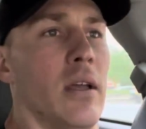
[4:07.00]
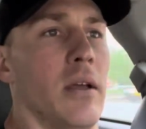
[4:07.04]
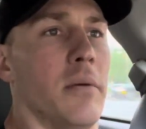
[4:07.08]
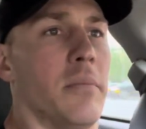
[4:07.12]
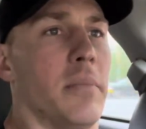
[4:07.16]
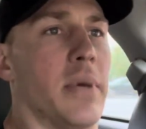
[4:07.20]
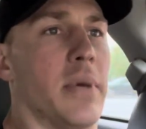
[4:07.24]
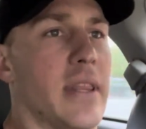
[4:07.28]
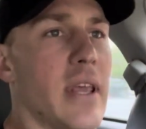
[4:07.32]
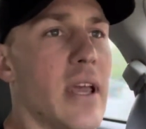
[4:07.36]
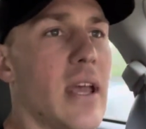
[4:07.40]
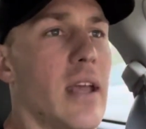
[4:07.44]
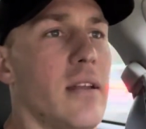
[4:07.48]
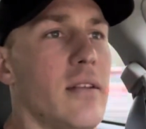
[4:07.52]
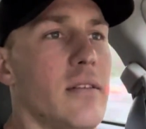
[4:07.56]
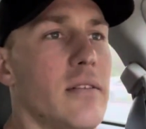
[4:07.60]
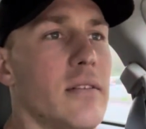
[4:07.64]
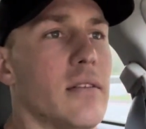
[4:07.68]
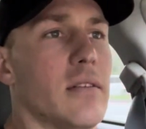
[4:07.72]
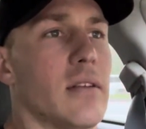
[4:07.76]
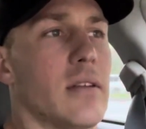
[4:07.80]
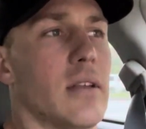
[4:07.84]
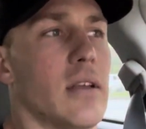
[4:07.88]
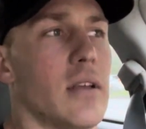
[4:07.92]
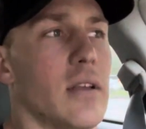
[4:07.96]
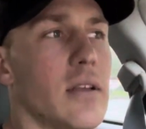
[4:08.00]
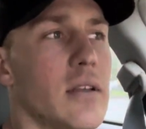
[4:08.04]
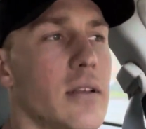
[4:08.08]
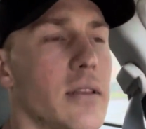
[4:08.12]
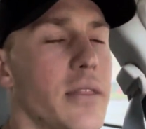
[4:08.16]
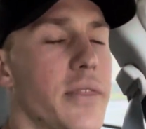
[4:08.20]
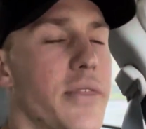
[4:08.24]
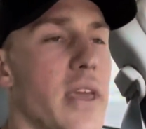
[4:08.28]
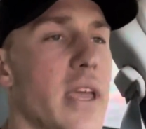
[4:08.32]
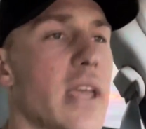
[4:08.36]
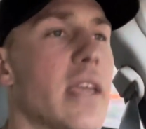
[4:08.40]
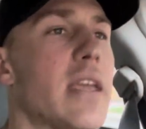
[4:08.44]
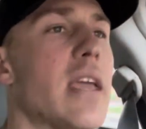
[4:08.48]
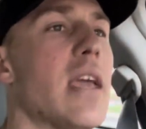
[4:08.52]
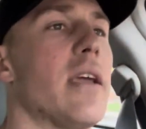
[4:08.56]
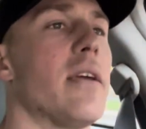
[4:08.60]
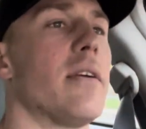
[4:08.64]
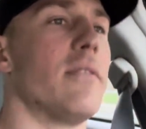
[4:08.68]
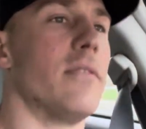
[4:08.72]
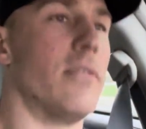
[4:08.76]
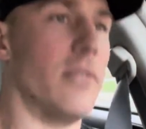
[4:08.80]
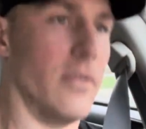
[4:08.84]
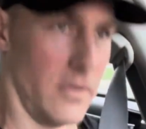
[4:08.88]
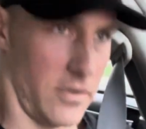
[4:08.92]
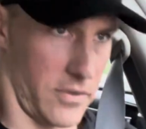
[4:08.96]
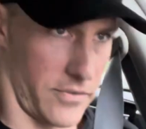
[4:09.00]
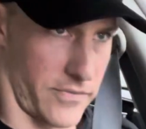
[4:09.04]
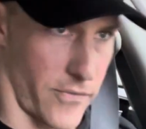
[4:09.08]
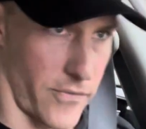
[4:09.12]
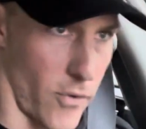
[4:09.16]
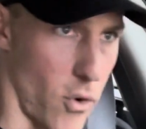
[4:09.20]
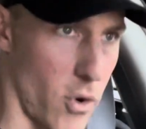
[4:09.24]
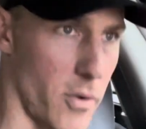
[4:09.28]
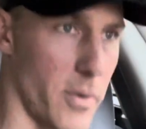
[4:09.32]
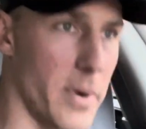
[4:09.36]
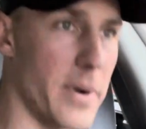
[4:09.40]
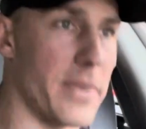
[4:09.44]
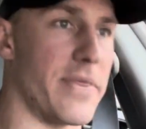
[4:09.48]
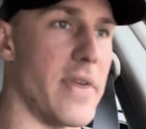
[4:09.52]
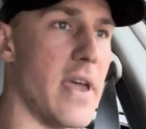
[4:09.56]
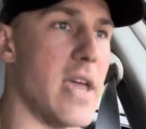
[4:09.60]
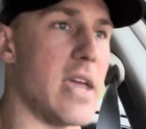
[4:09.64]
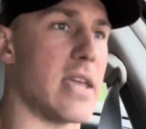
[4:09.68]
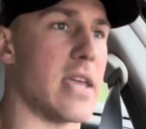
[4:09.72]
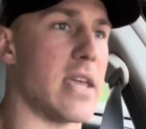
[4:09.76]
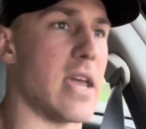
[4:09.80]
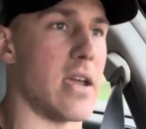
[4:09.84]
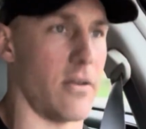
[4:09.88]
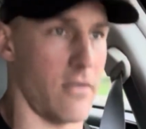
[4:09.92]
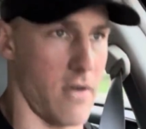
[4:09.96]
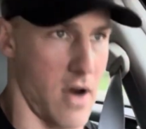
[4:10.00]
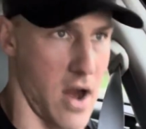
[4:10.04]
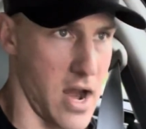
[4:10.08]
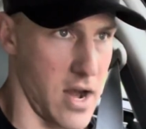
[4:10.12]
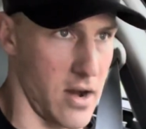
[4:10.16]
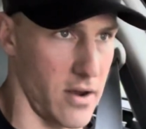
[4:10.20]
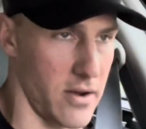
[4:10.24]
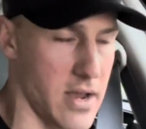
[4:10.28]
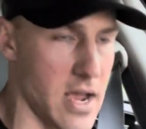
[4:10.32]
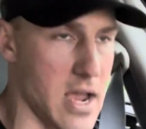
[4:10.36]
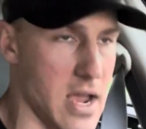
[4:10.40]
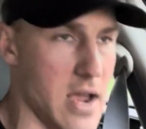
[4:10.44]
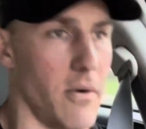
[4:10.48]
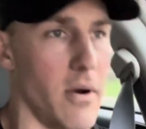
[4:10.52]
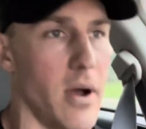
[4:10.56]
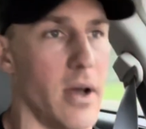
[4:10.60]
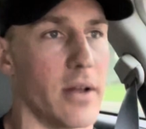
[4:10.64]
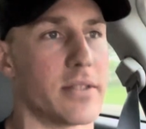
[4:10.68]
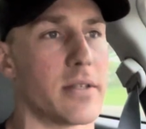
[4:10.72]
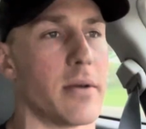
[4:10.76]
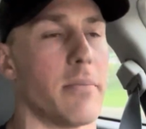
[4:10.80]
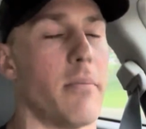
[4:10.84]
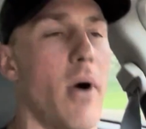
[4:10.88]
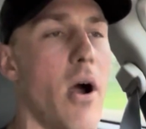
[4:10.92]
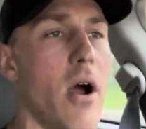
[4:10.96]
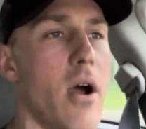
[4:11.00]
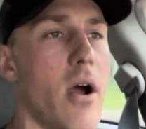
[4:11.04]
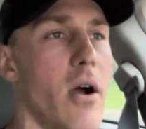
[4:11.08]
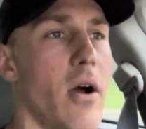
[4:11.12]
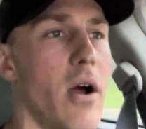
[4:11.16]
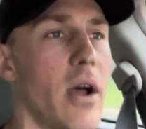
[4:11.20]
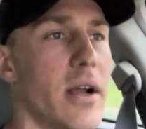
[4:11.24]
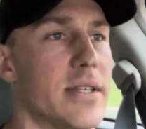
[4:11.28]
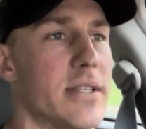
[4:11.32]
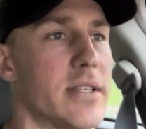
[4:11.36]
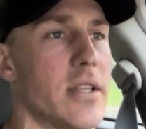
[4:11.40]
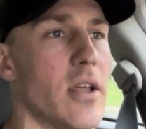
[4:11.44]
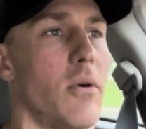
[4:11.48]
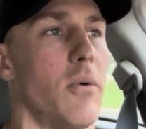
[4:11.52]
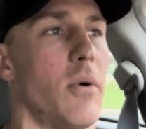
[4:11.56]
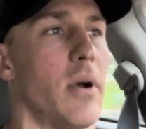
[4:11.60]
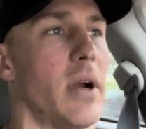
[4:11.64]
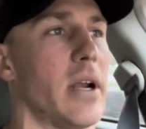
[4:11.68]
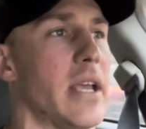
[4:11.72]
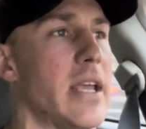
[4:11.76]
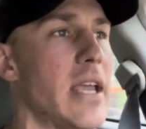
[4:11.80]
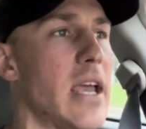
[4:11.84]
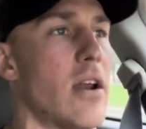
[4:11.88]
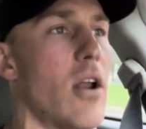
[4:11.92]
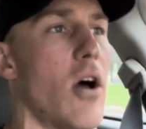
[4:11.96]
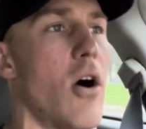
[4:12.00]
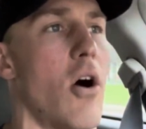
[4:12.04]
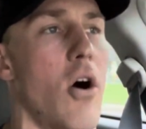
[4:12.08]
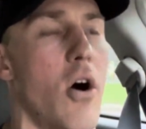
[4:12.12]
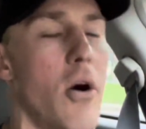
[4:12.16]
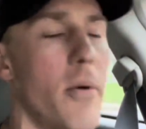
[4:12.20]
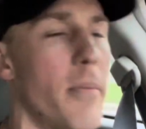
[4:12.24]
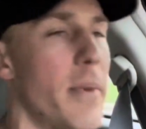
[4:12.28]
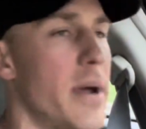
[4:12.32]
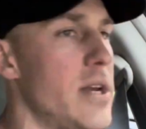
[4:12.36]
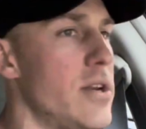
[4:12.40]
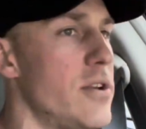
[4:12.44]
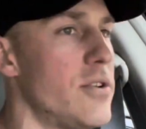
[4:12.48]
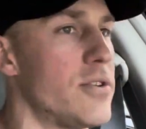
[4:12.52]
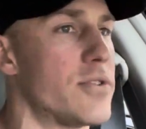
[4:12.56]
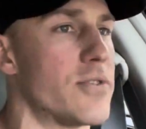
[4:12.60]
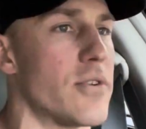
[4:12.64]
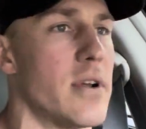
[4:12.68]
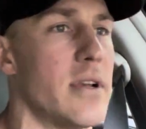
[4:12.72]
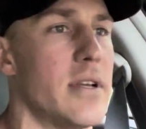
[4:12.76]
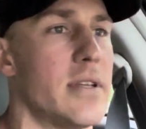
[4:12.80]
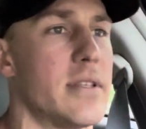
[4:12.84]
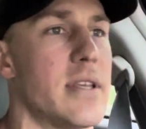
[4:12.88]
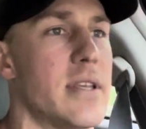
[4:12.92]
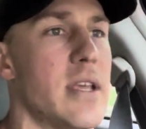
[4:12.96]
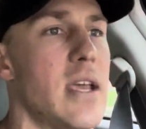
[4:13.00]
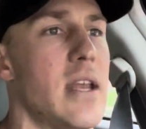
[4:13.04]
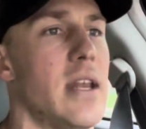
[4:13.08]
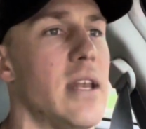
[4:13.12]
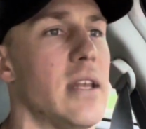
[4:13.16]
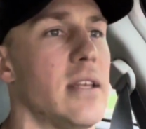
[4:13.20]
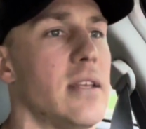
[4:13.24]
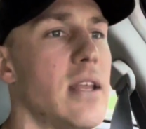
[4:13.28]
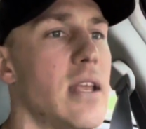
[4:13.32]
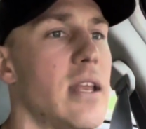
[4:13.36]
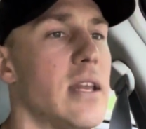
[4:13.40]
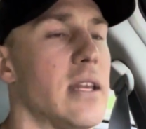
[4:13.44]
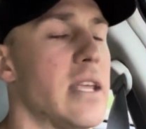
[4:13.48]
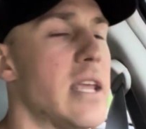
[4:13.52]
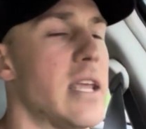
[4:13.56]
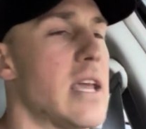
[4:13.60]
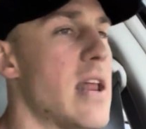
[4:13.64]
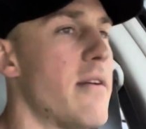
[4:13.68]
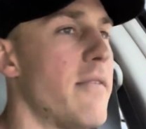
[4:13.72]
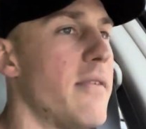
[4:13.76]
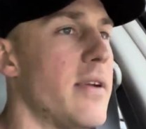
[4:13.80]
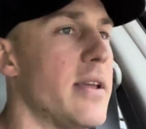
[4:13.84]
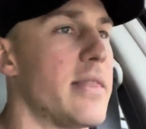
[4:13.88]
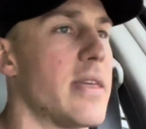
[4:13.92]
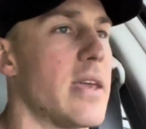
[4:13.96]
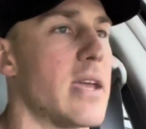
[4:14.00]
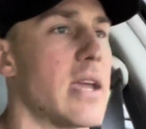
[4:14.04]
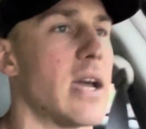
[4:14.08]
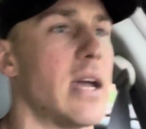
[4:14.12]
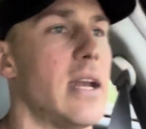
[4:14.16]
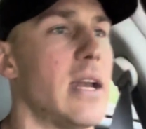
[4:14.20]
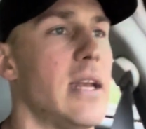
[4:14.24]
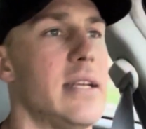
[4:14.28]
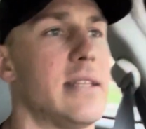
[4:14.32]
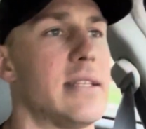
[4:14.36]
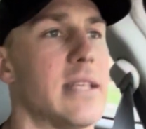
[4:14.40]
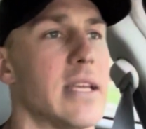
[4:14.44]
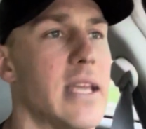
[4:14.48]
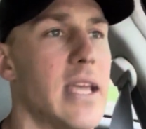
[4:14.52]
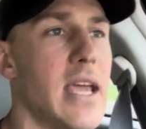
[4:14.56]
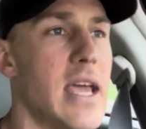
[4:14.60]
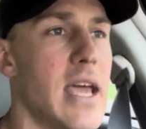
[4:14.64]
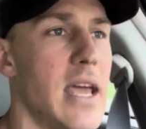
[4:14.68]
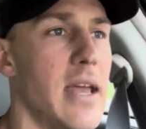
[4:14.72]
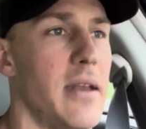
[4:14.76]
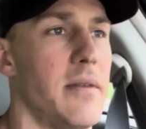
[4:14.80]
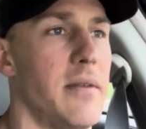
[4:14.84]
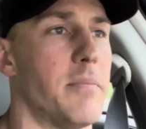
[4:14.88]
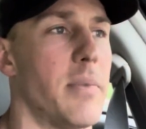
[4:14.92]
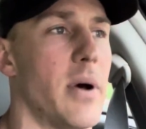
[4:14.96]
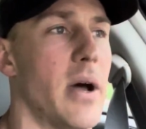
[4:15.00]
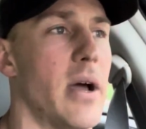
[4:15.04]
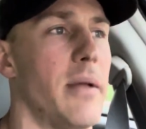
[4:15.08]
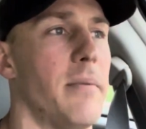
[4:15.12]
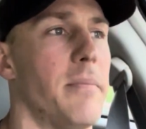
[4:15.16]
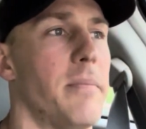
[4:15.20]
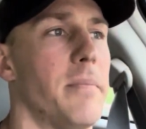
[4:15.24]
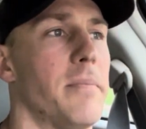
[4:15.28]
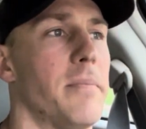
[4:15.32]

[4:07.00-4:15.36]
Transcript: But then forward thinking, right? Okay, well, tomorrow I still want to get all my nutrients in and get everything I need to get, but